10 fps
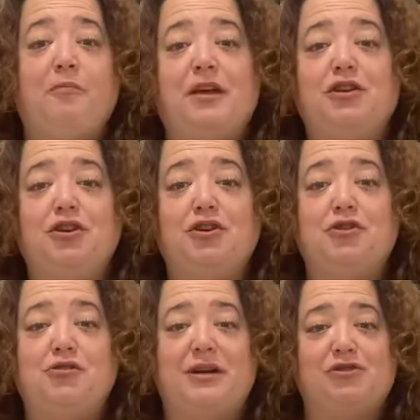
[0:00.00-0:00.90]
that
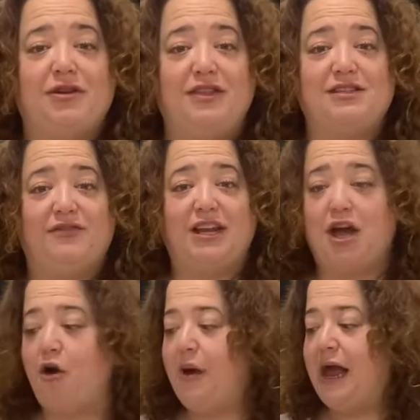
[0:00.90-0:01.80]
you enjoyed this
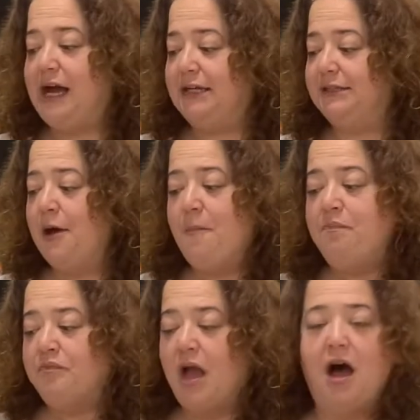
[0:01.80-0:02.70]
video, and
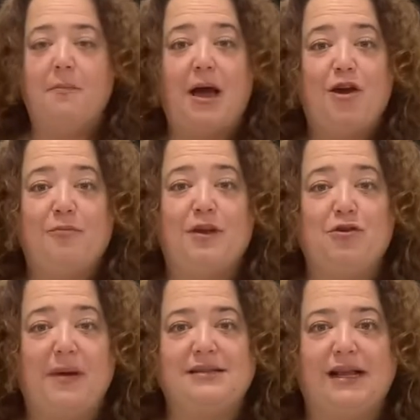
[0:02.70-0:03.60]
I hope that
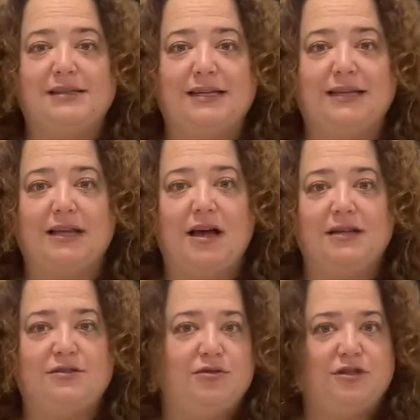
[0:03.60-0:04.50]
you make salsita
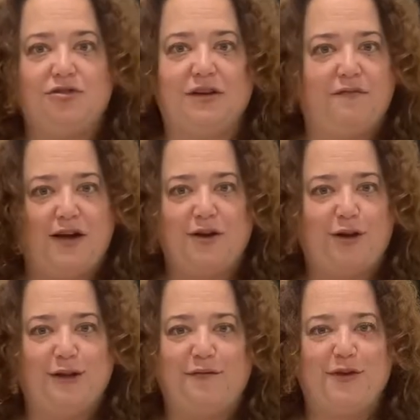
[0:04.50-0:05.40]
as soon as you can find
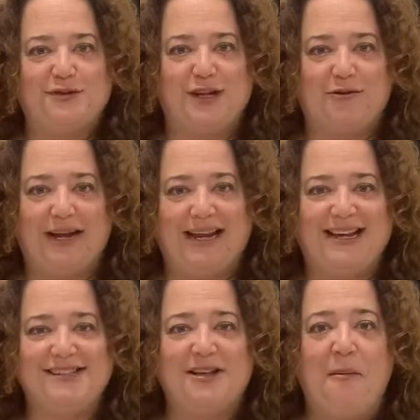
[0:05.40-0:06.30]
all of those
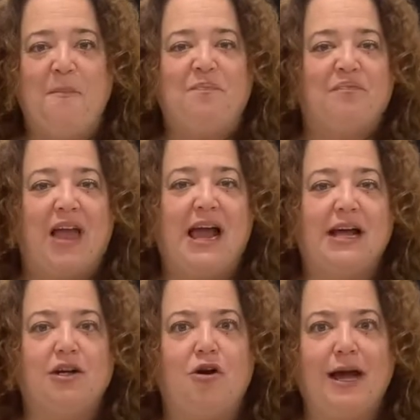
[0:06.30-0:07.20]
ingredients.
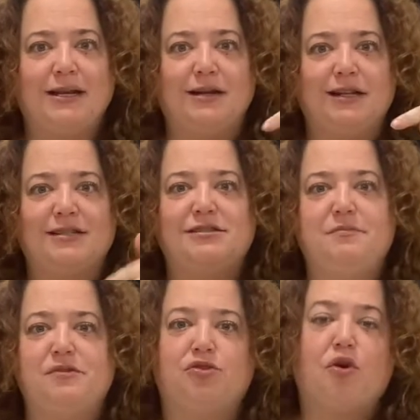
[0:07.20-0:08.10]
And go ahead and click
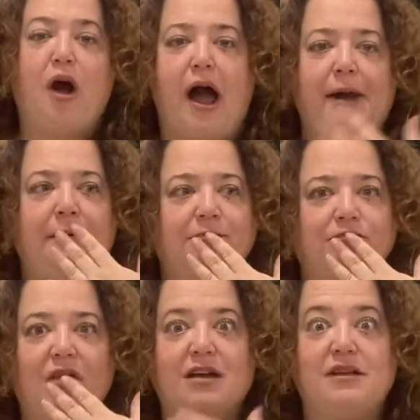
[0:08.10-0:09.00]
subscribe,
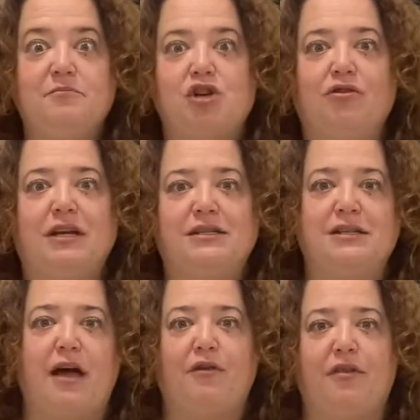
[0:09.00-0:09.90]
as I'm choking to
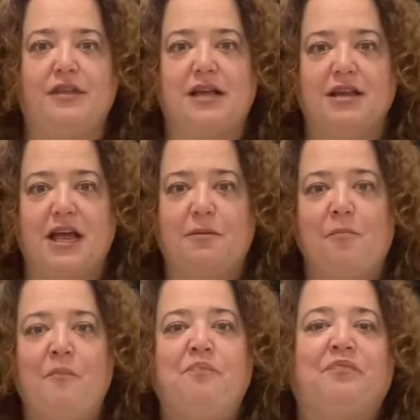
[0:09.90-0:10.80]
death on this onion.
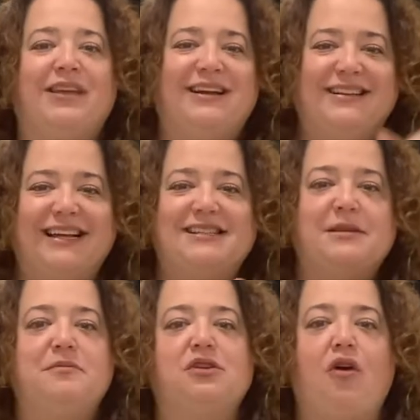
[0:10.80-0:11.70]
Click
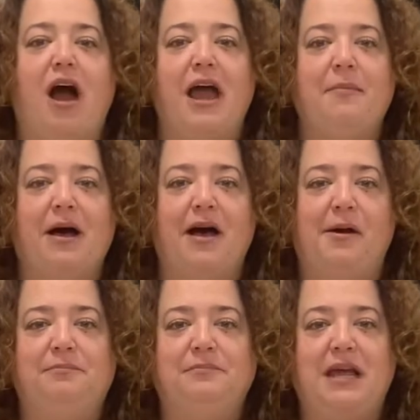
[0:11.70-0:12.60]
subscribe,
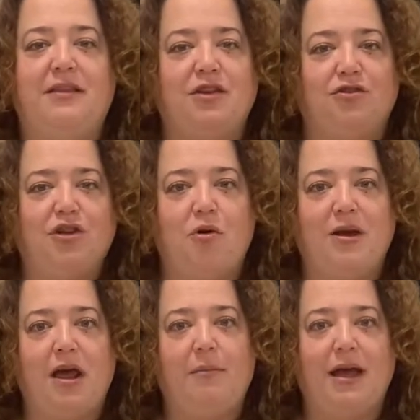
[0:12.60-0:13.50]
and then you'll know
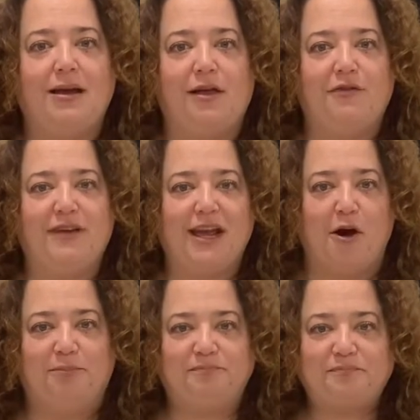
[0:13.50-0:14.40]
when I make another video.